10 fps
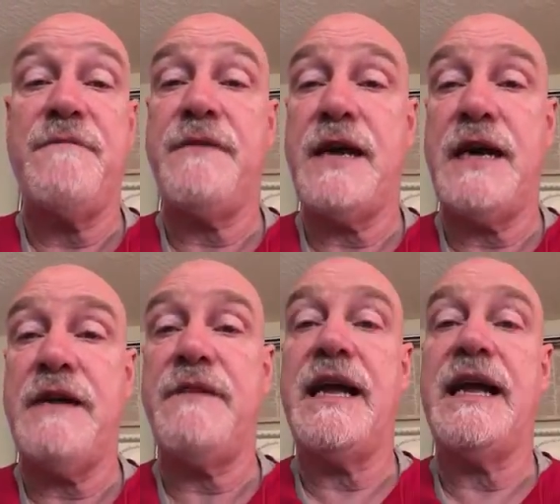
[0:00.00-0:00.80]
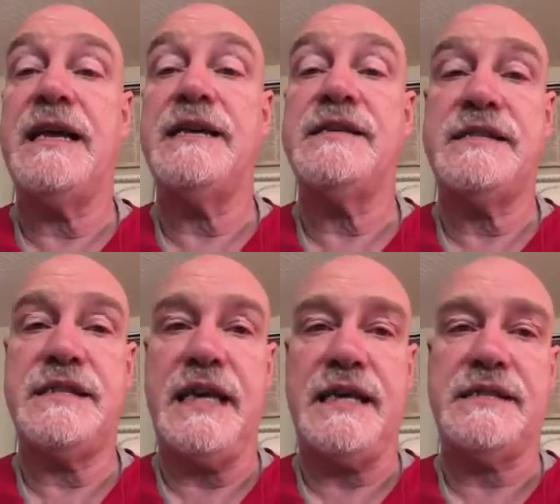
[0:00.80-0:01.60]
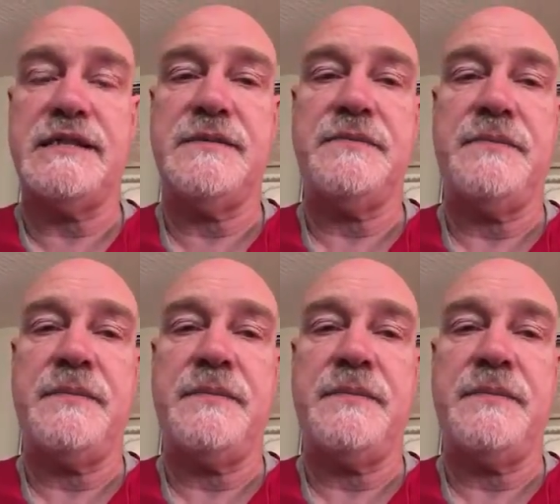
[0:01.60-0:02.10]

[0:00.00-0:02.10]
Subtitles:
5, and 6.